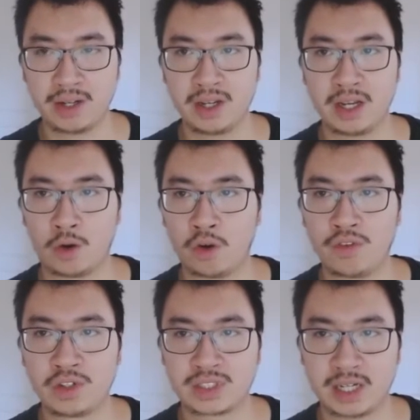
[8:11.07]
an
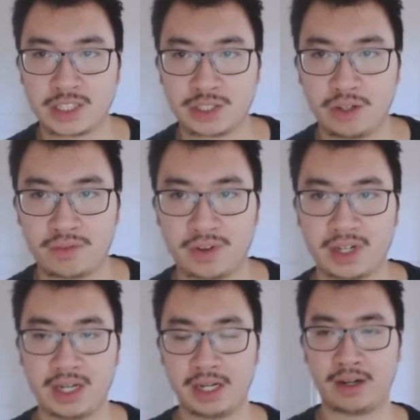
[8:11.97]
oval section over
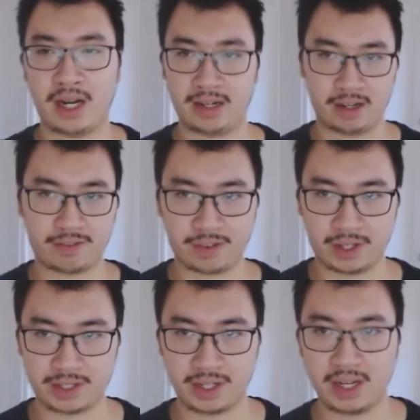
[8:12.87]
here, and
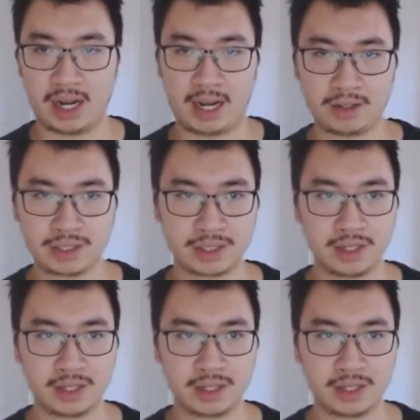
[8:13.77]
different aisles,